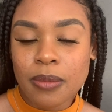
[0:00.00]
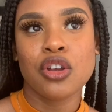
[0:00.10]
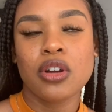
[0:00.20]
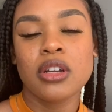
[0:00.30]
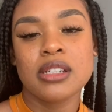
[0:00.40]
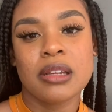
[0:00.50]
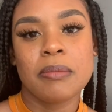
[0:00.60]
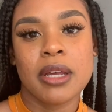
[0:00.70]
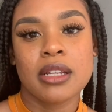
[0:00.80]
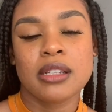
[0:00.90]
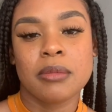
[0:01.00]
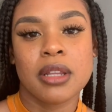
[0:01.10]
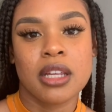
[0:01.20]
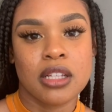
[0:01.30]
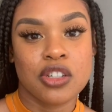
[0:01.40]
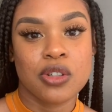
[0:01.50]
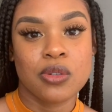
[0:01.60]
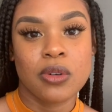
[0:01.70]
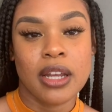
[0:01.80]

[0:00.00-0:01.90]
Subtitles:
You're gonna submit some of these to